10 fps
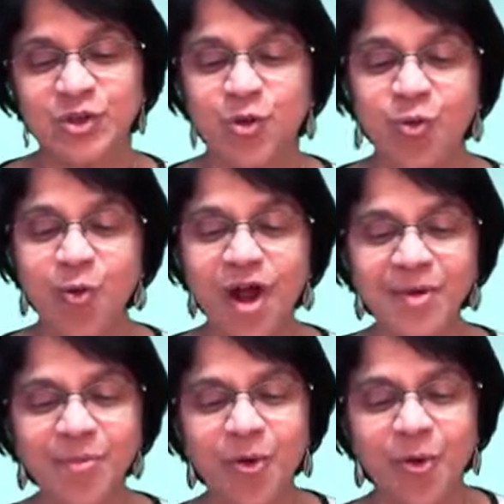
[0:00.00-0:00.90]
So
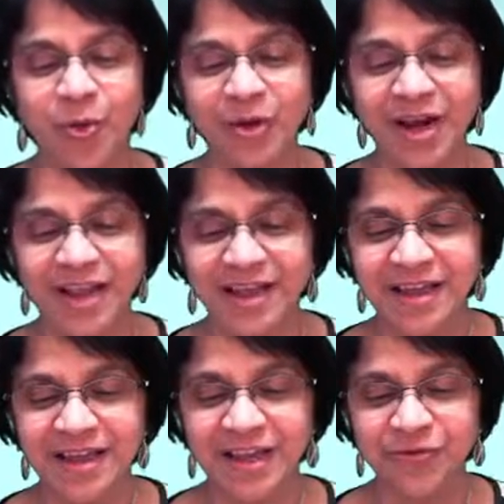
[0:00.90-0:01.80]
1 mole,
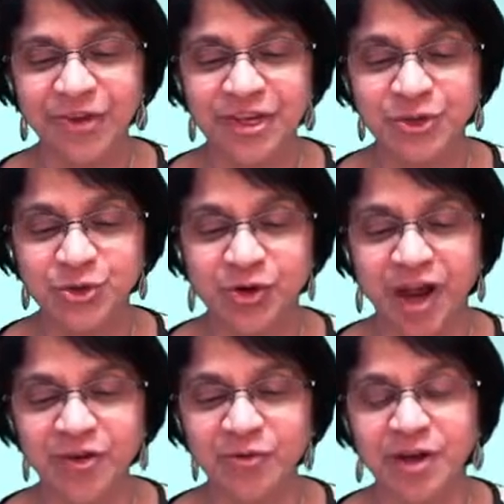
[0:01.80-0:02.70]
if we need to
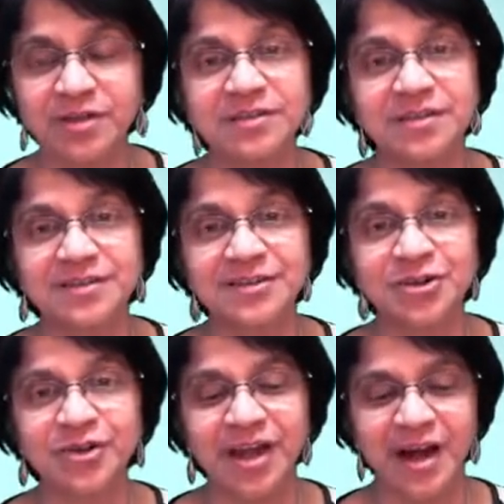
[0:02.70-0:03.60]
convert
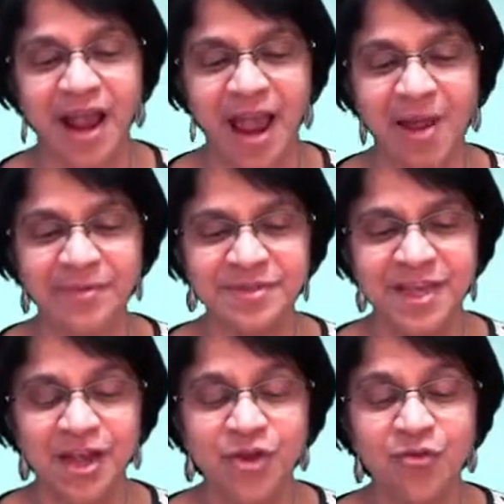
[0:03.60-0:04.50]
to grams,